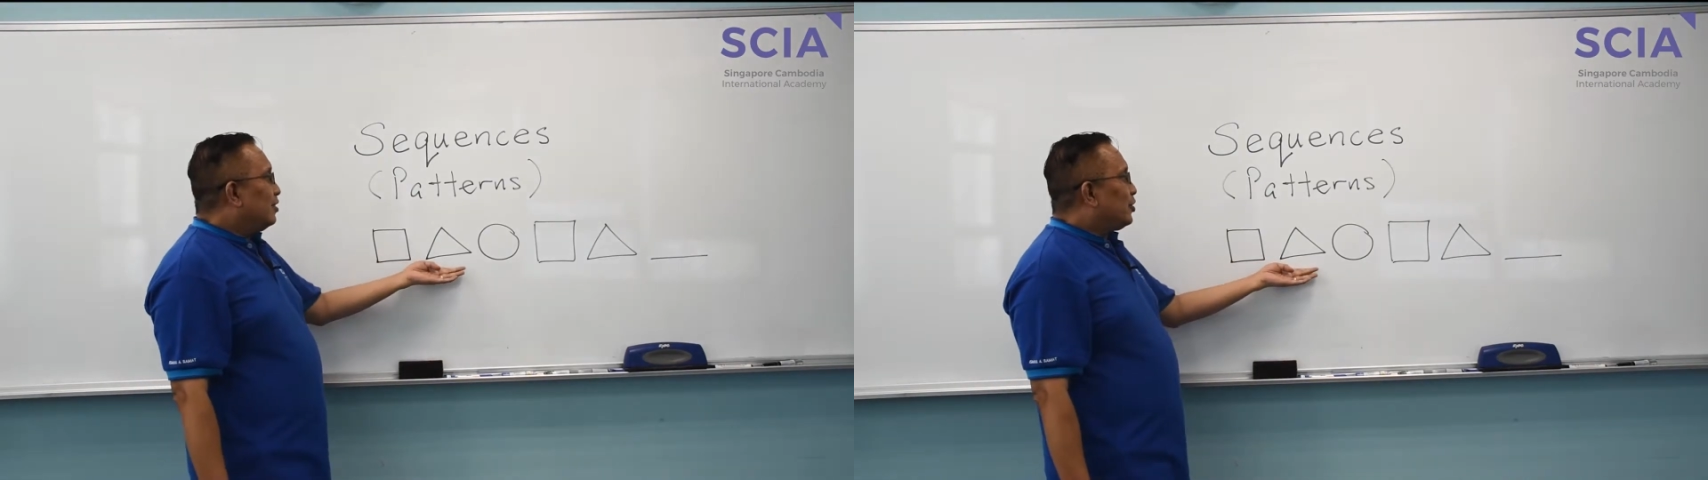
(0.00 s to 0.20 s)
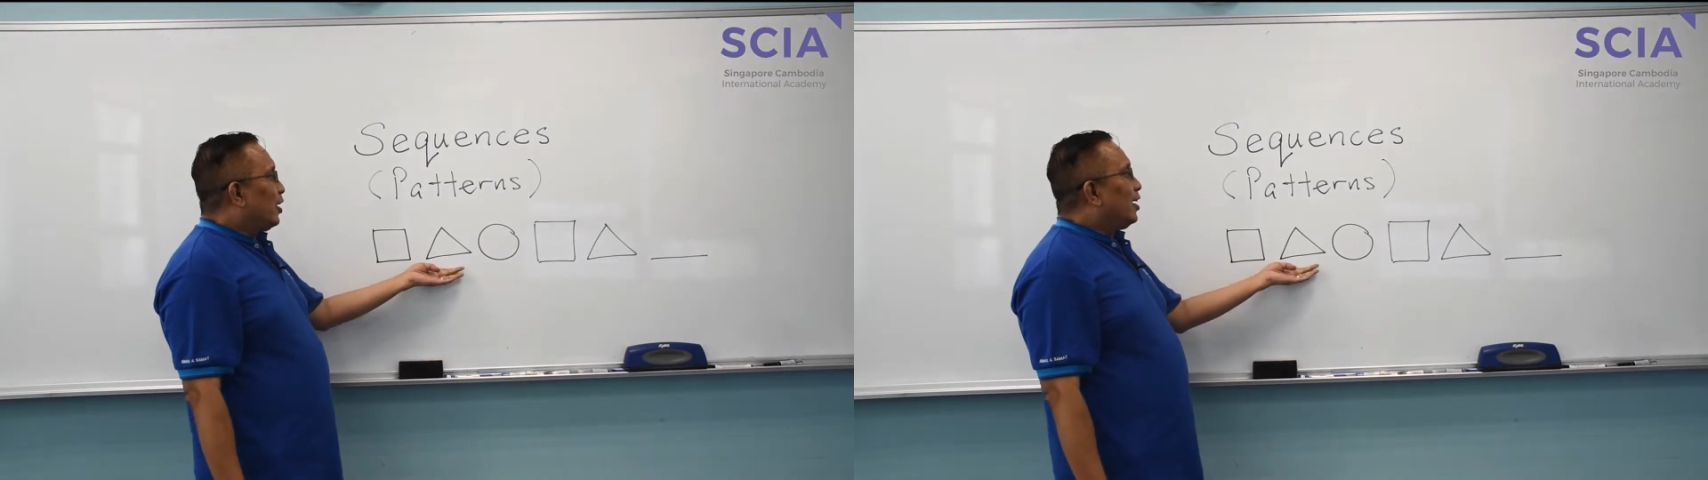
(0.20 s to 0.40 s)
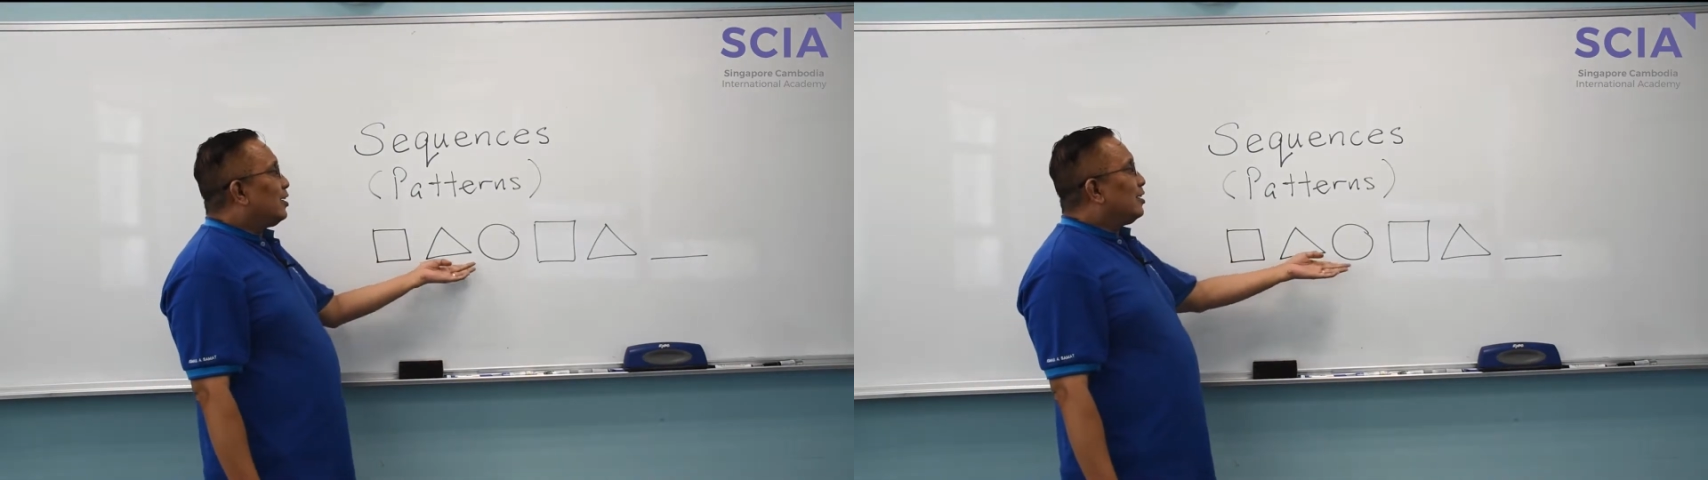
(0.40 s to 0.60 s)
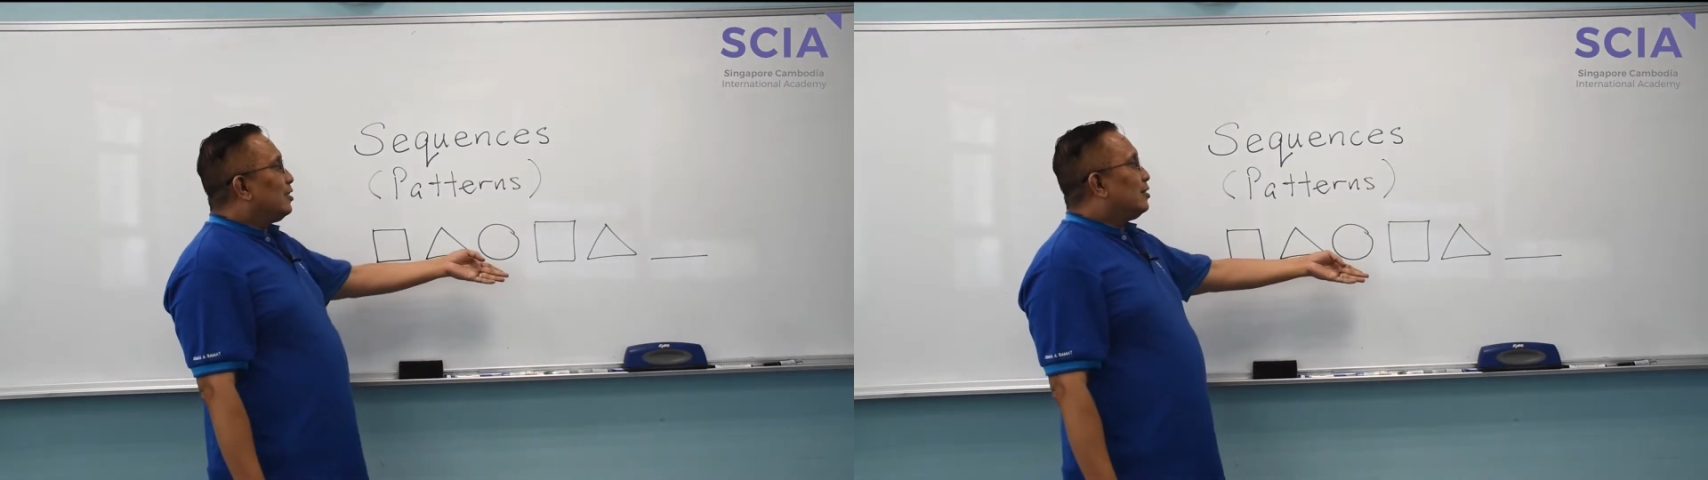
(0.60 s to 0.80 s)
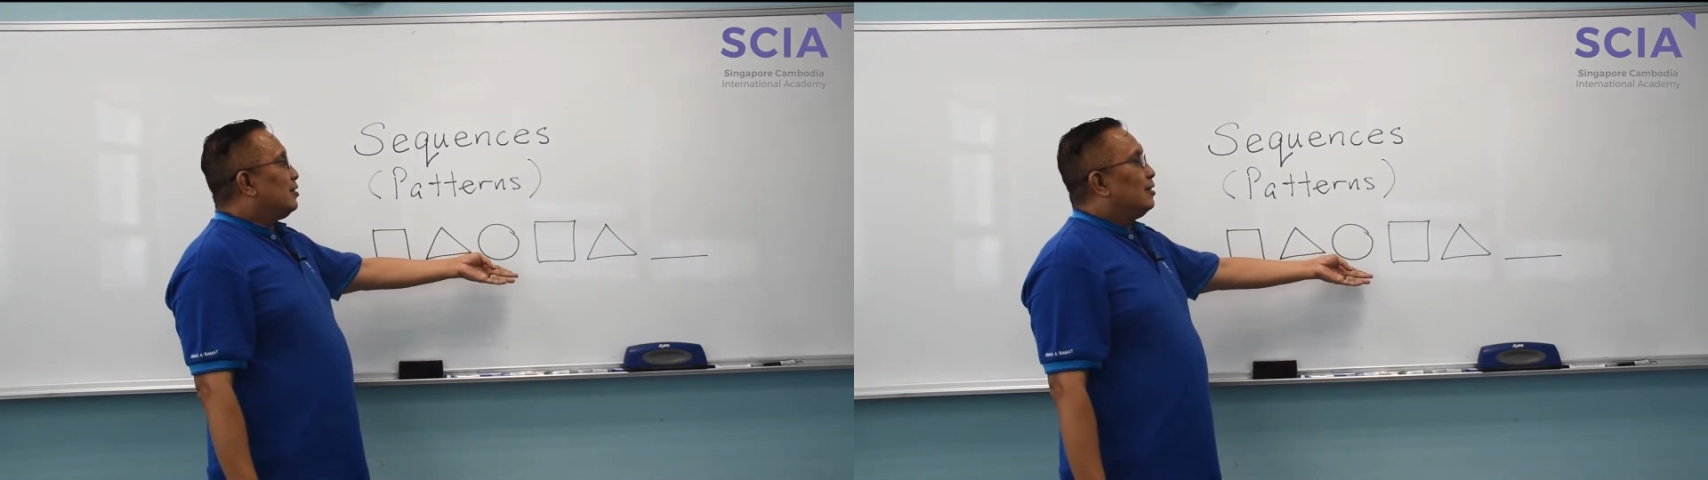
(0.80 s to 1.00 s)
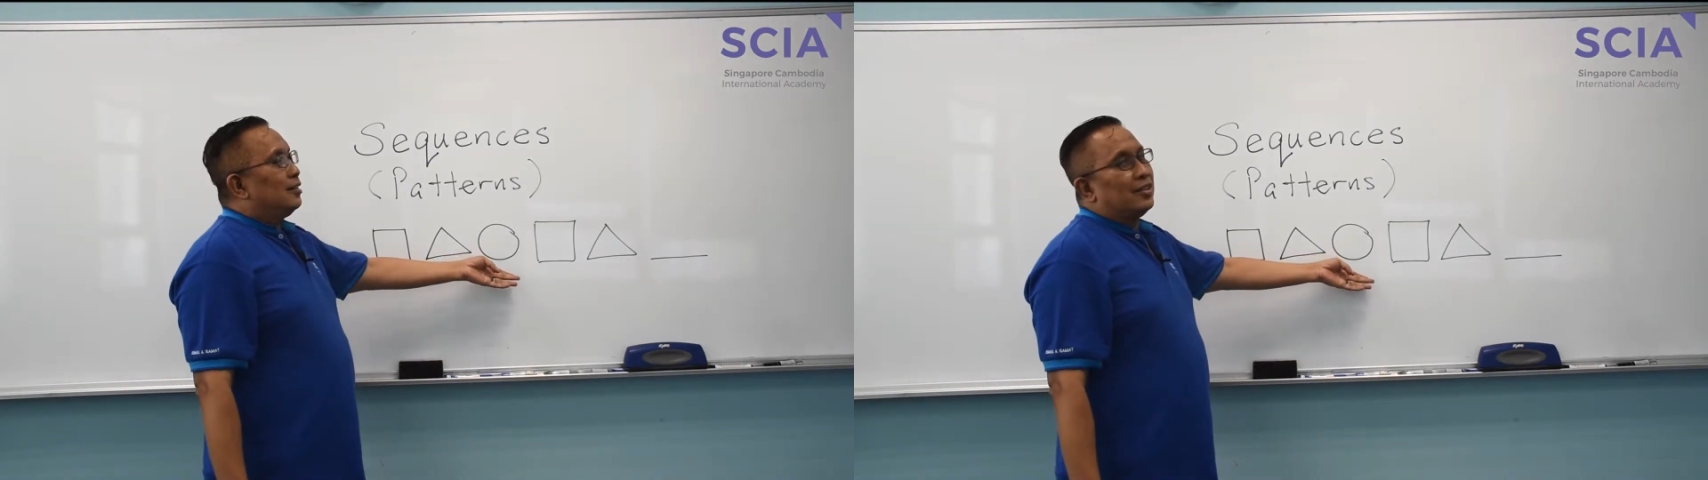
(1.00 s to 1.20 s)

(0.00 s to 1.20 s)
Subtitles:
triangle,